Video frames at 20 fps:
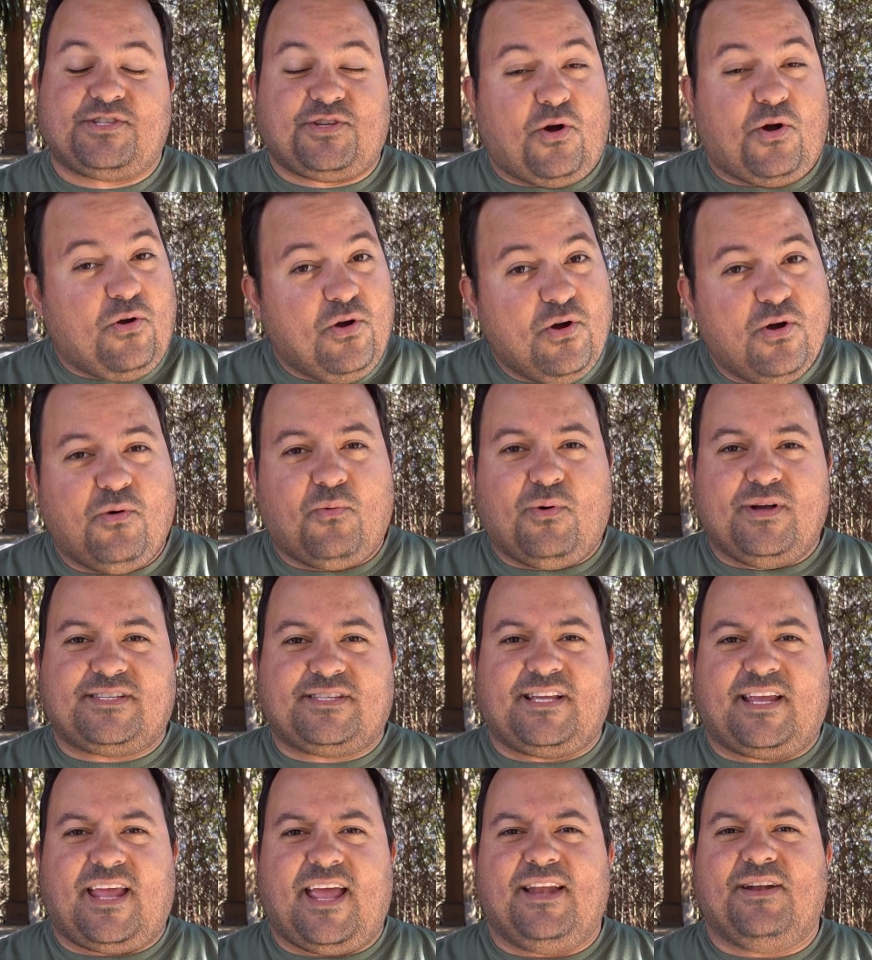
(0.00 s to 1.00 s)
So
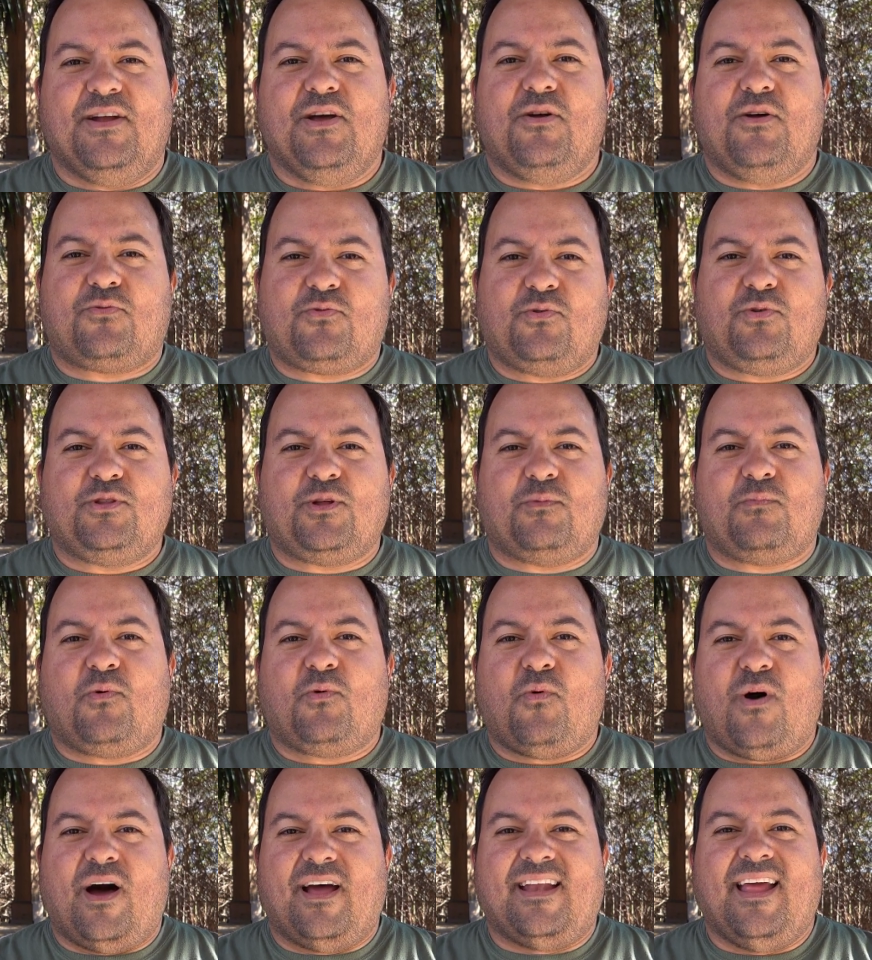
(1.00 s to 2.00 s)
once again, rule number
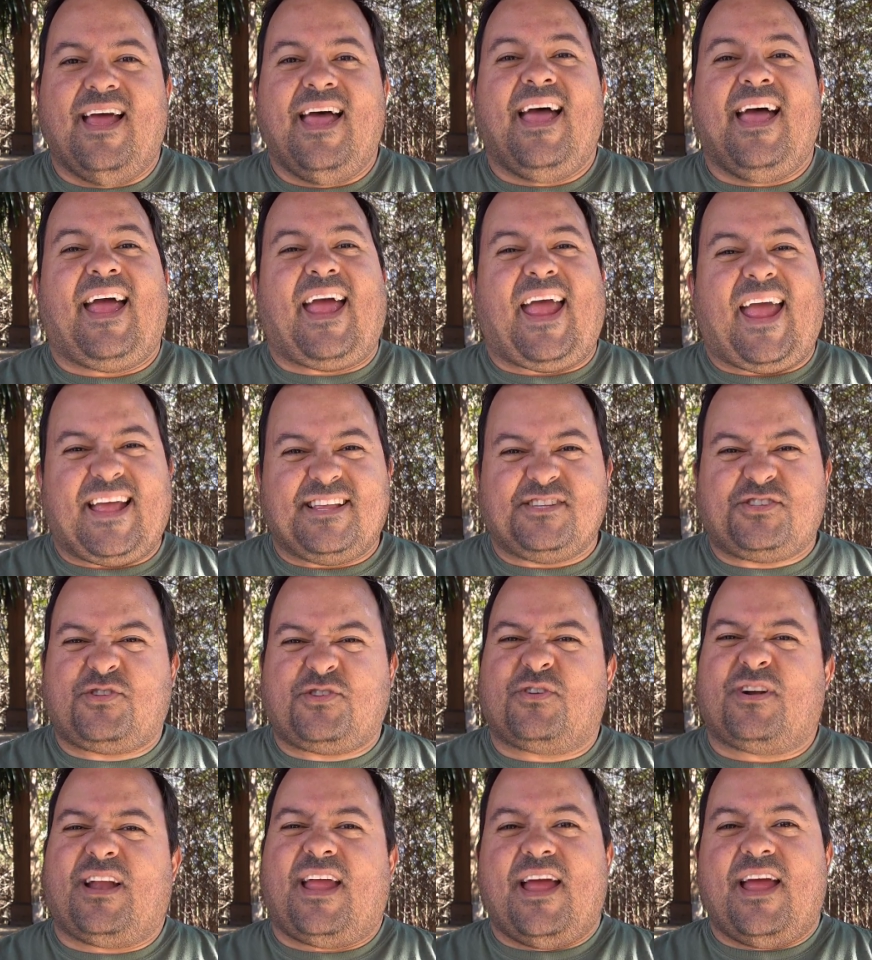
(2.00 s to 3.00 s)
1,
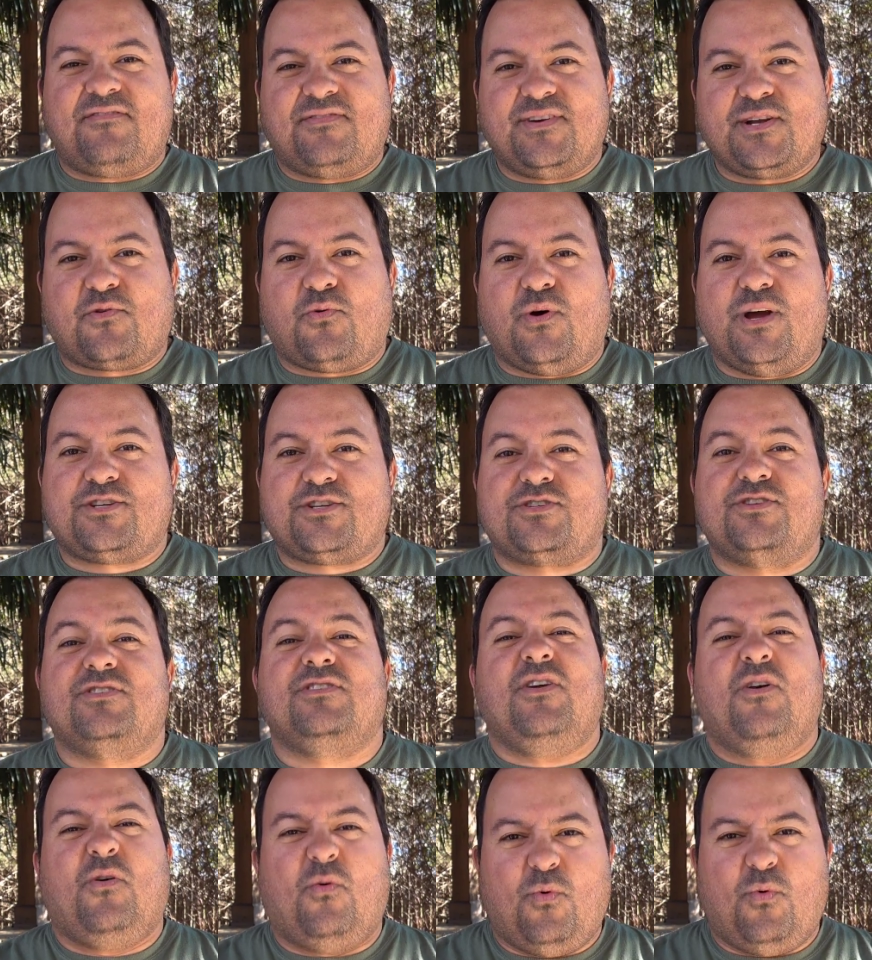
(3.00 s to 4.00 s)
answer every
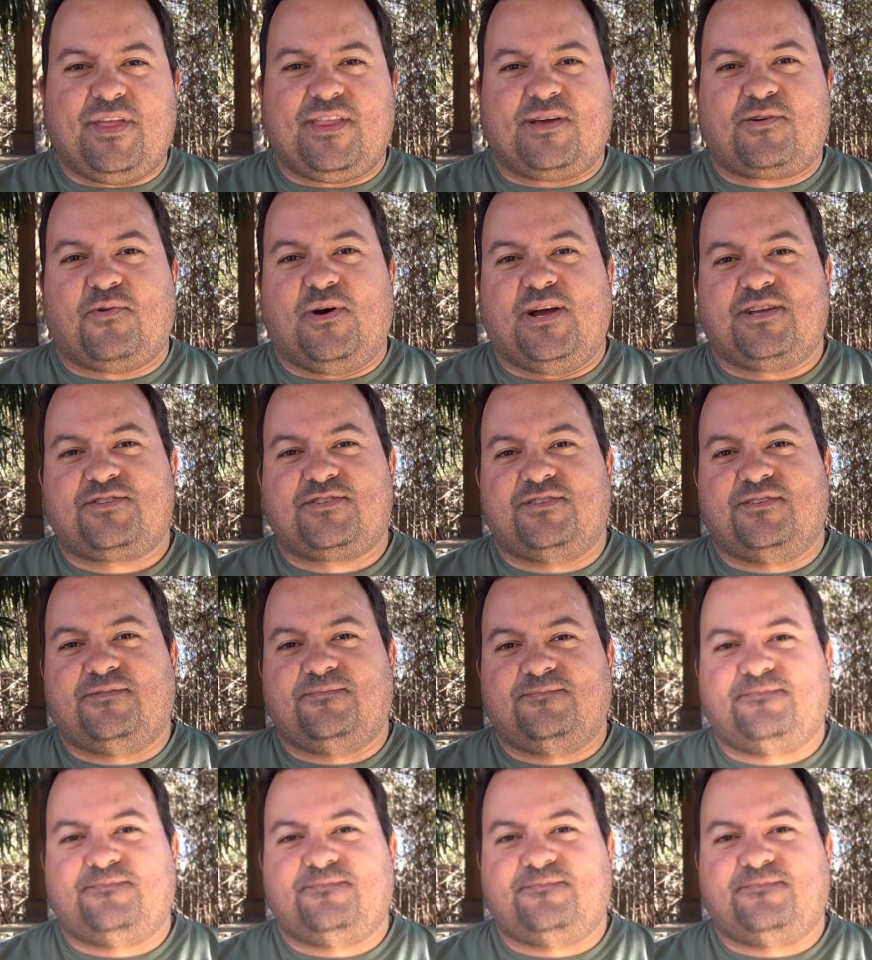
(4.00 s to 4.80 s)
question with a question.